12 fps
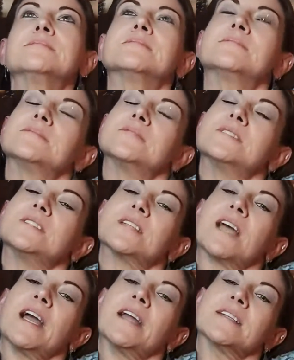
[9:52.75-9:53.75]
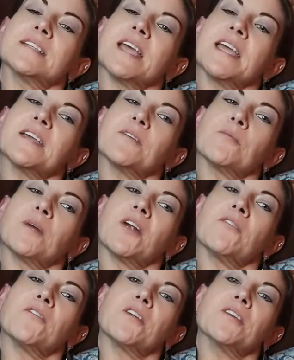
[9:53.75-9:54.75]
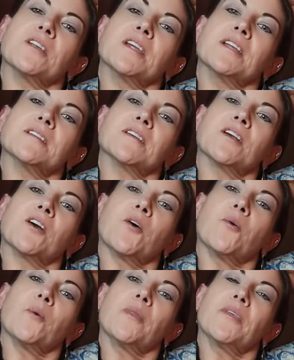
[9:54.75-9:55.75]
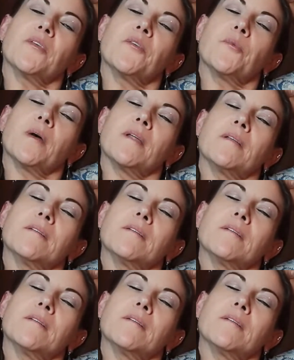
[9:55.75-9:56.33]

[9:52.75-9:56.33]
Just kind of take it wherever you need to go with this one.